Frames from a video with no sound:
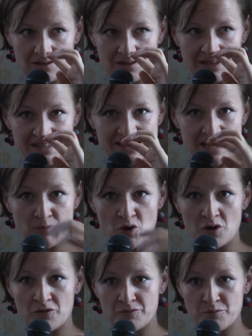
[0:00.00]
let's say,
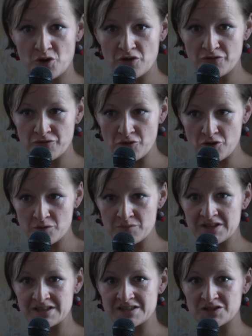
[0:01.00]

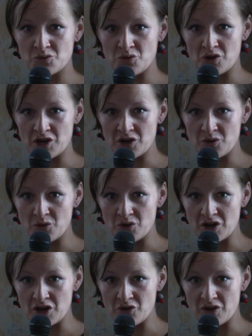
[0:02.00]
performance or
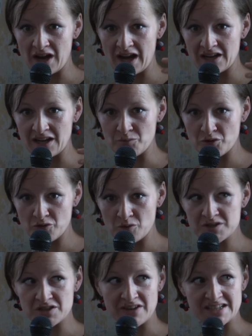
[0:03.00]

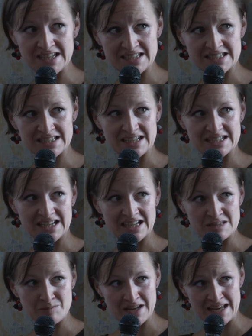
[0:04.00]
performance of identity that
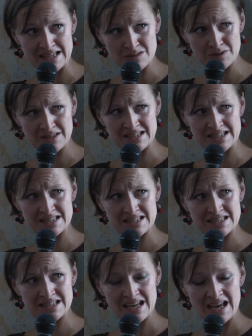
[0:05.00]
takes place with
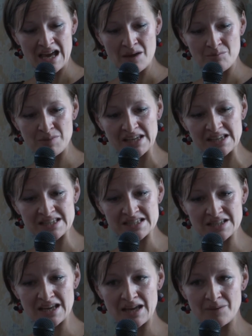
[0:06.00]
these,
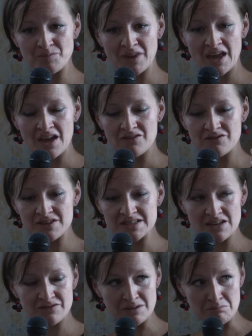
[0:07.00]
because
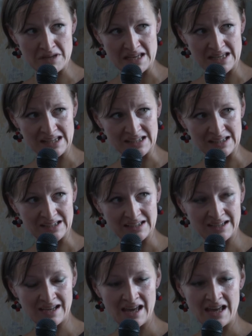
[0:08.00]
vis-a-vis me,
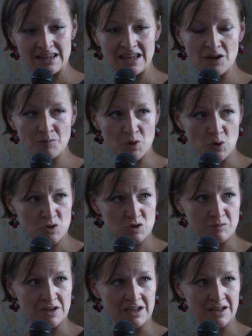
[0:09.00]
they approach
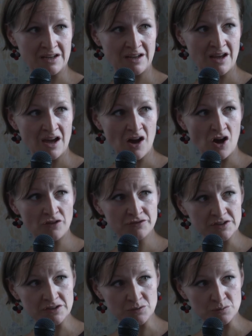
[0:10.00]
me
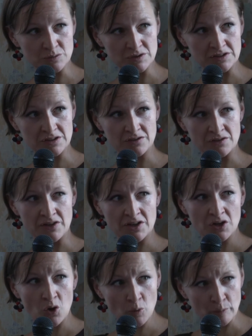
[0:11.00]
often with a
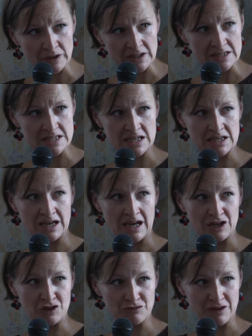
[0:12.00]
very openness and a
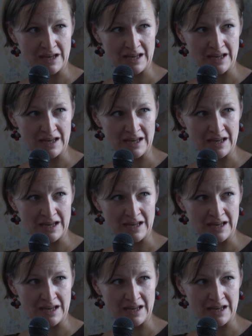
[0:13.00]
kind of